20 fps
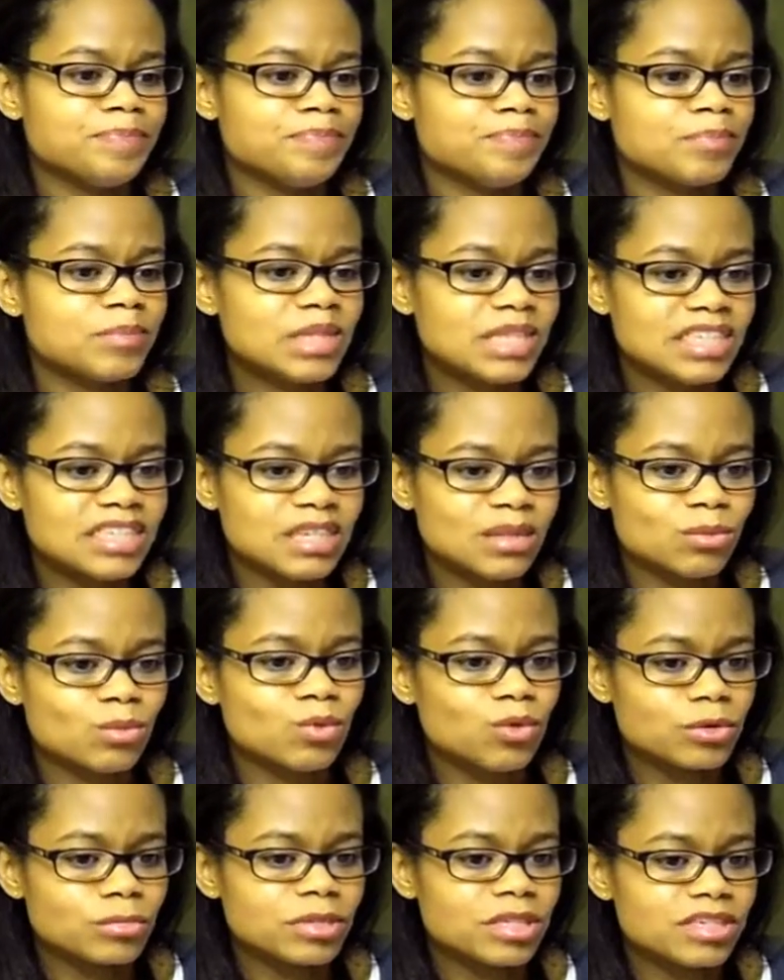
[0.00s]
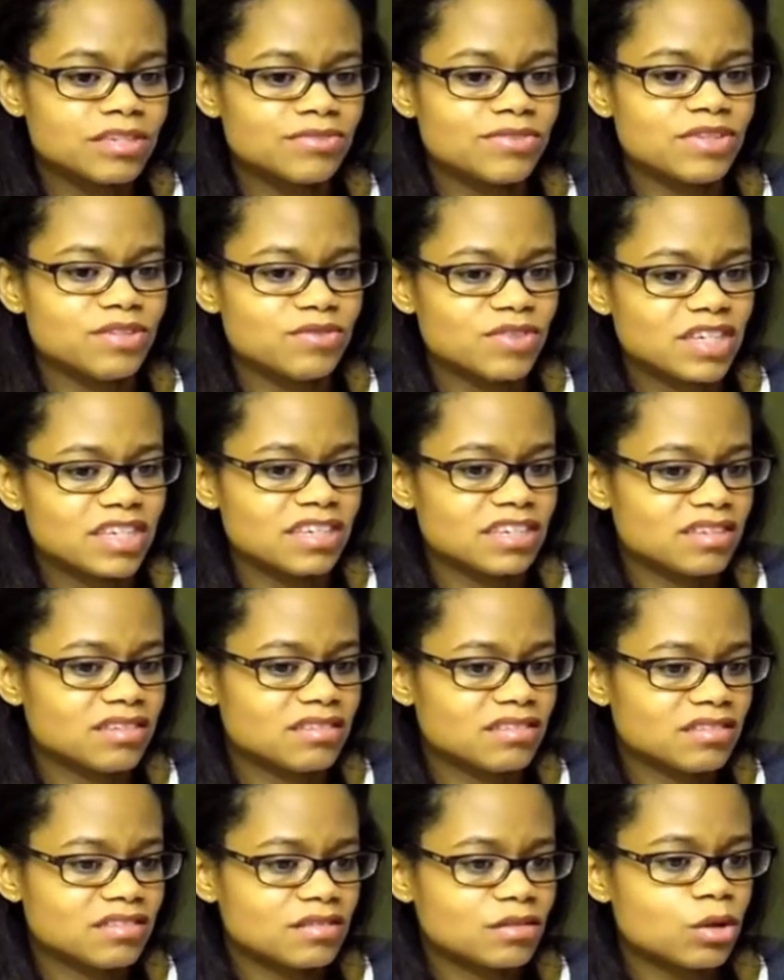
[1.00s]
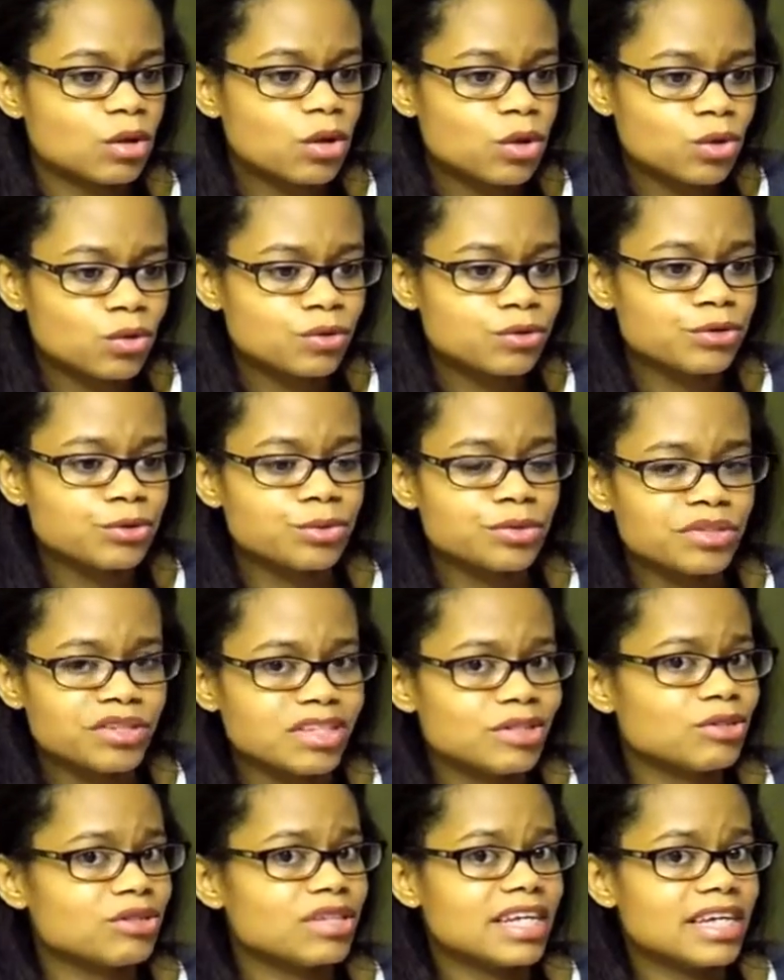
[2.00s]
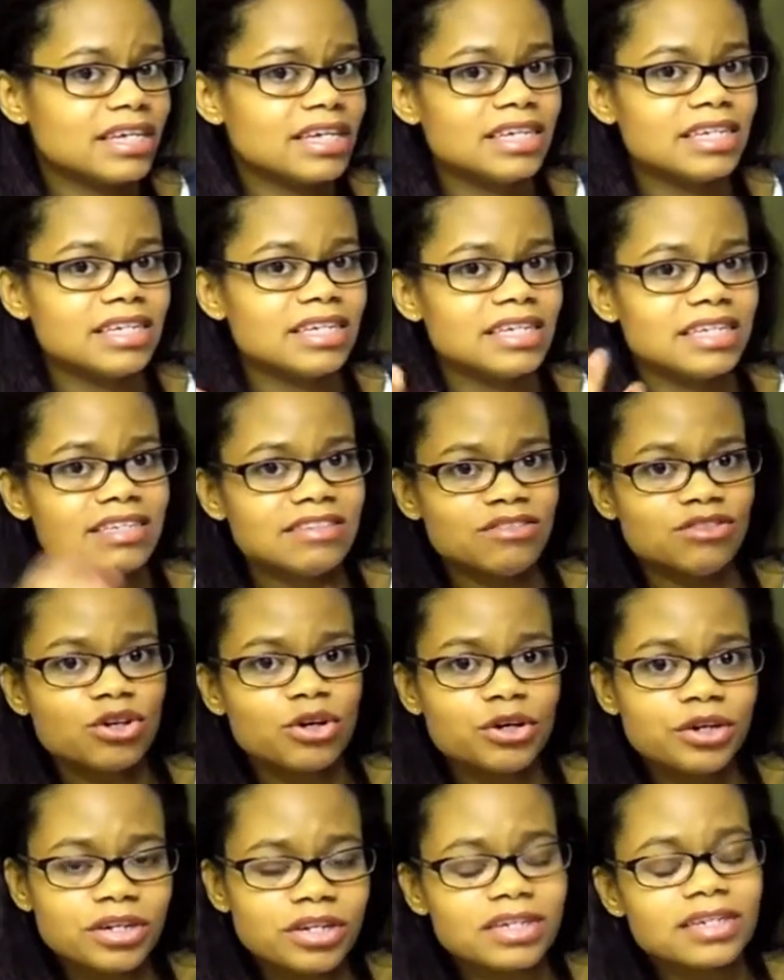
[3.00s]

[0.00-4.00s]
but then I'm warm enough if it gets cold or we're there and it gets dark.